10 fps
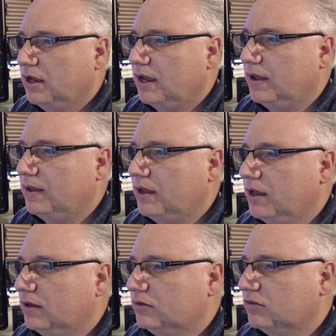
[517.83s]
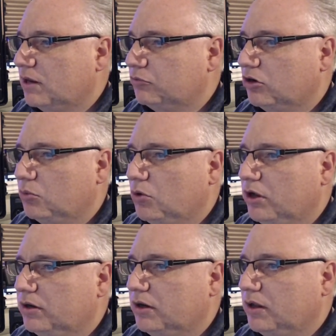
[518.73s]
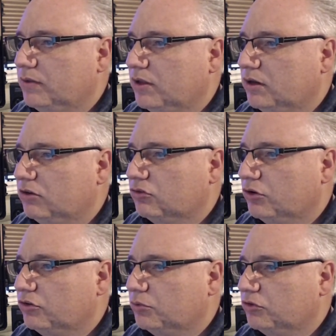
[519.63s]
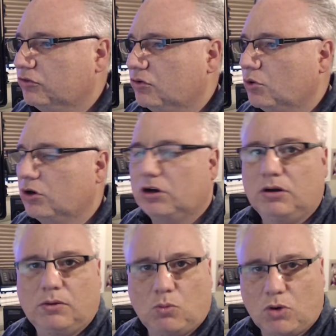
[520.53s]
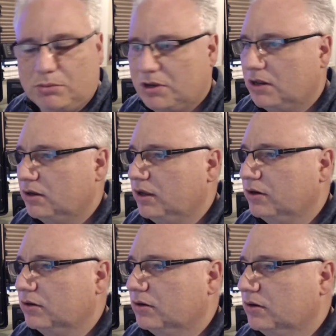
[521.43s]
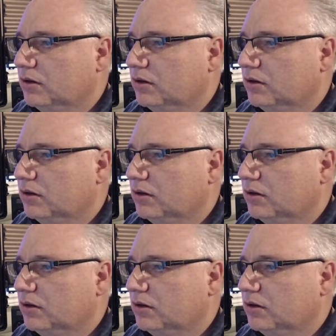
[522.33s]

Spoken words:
and snapshot 1, and then it's going to restore 1 minute later